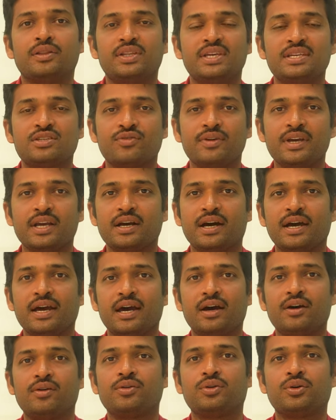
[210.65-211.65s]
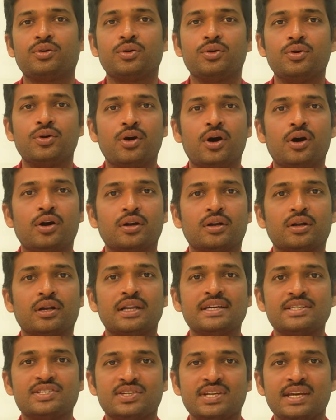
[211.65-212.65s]
This week I have two hot
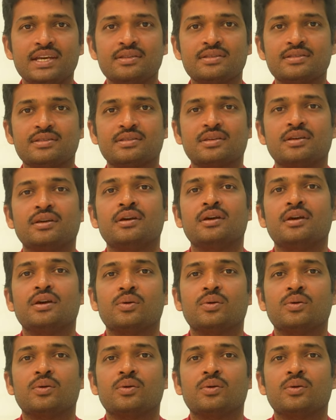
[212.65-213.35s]
listings.